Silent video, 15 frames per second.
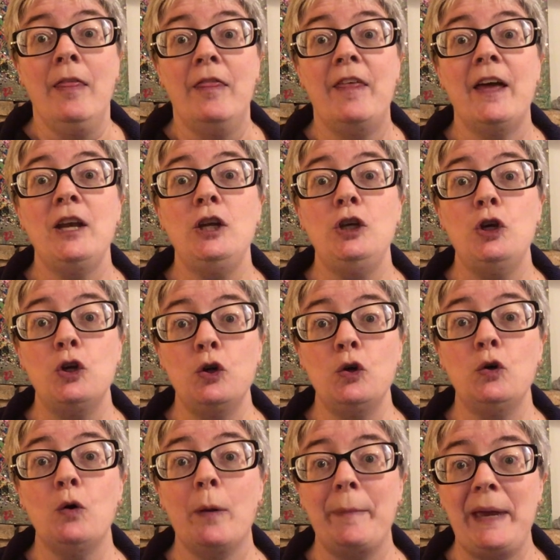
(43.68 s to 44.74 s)
then
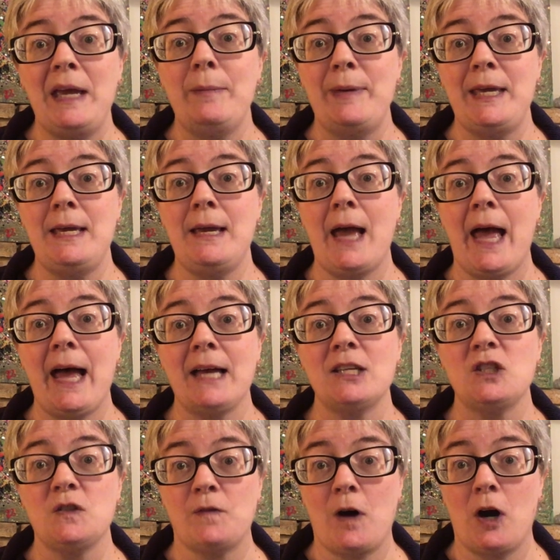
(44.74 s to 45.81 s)
you may be
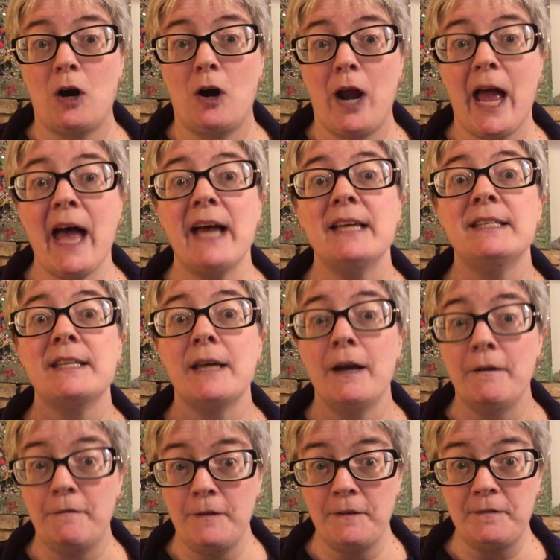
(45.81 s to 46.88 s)
as far as
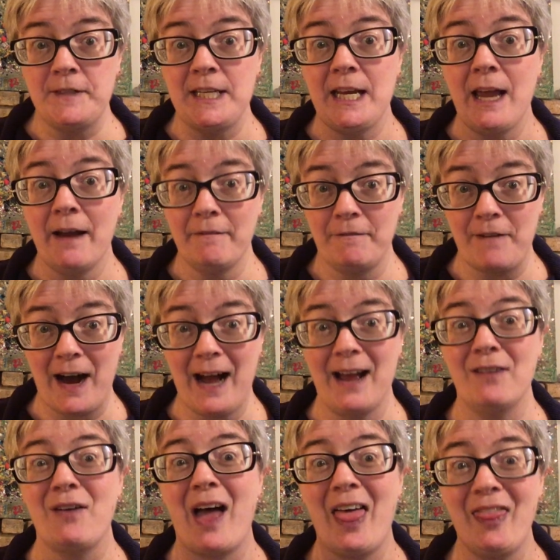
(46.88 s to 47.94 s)

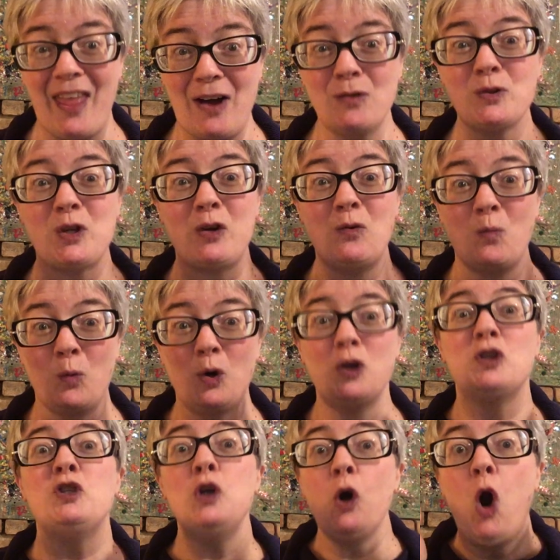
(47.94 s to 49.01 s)
55,000
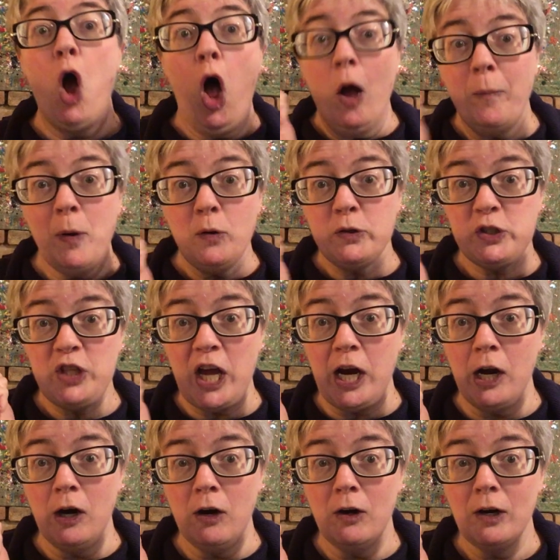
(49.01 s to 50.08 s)
words. You're almost
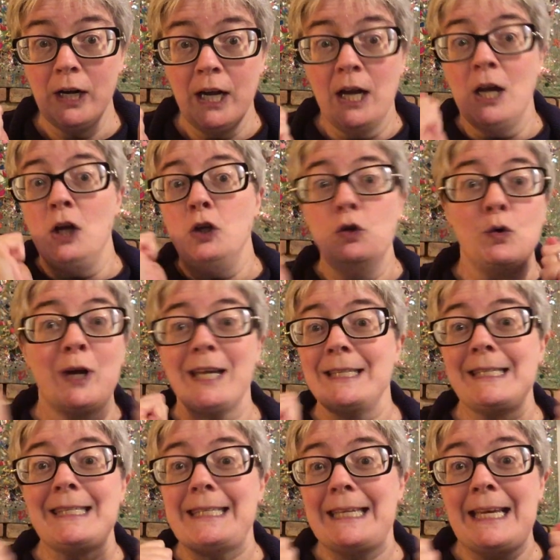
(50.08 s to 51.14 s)
there. You
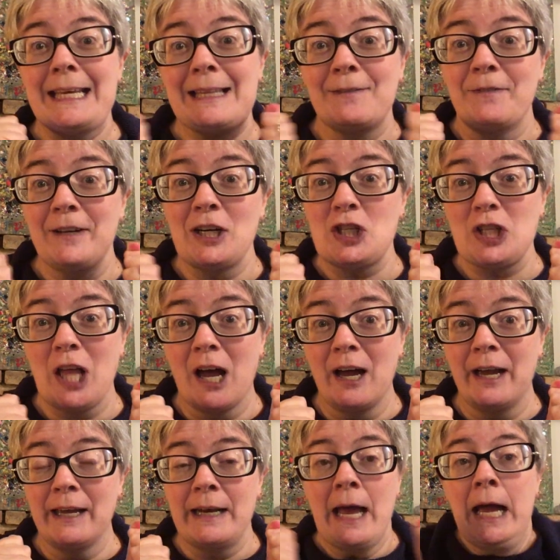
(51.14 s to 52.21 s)
can see the finish
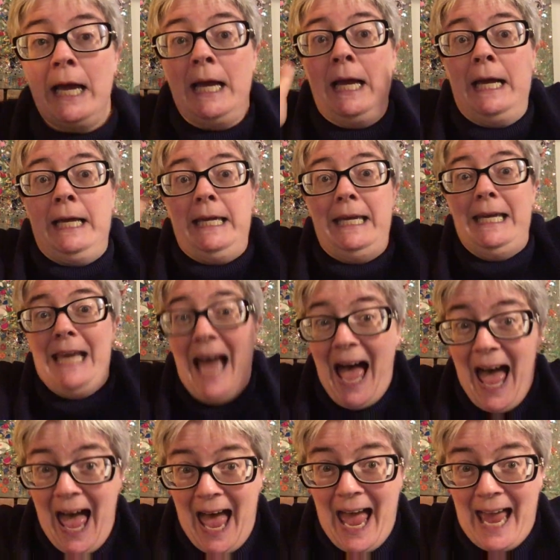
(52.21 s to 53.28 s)
line.
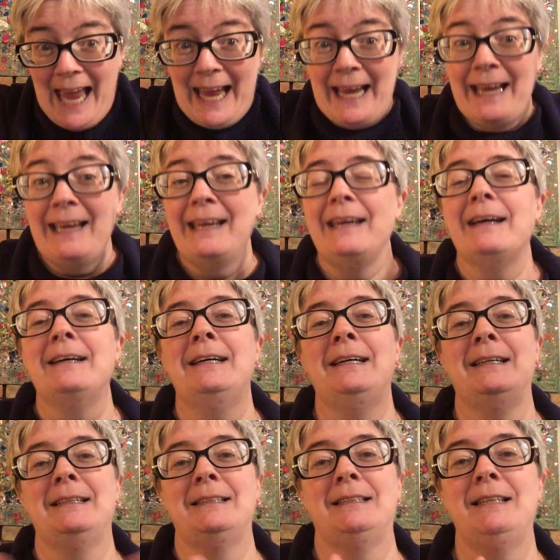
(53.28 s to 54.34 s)
Yay!
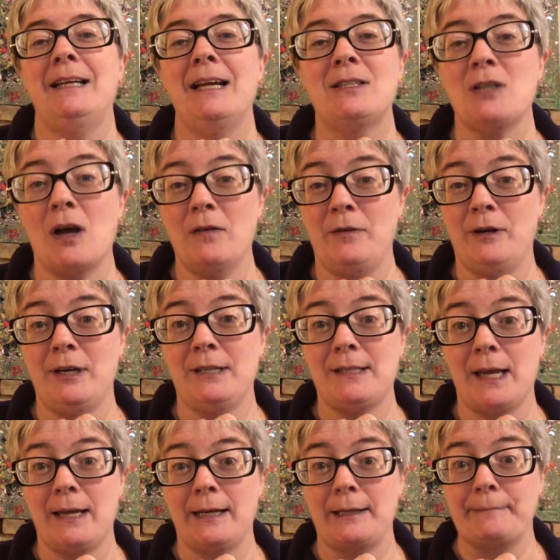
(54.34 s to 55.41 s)
It's all very
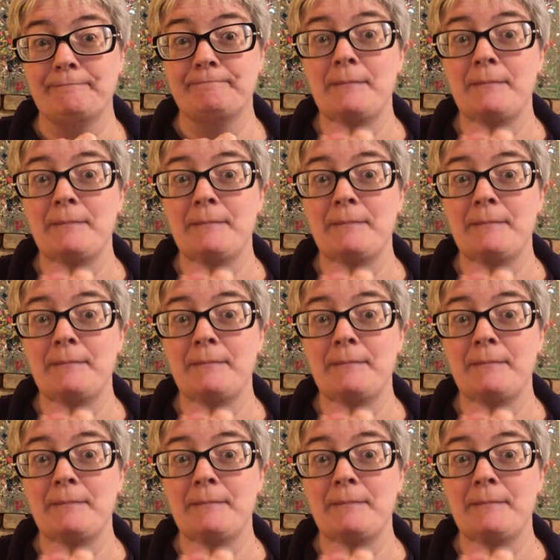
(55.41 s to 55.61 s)
exciting.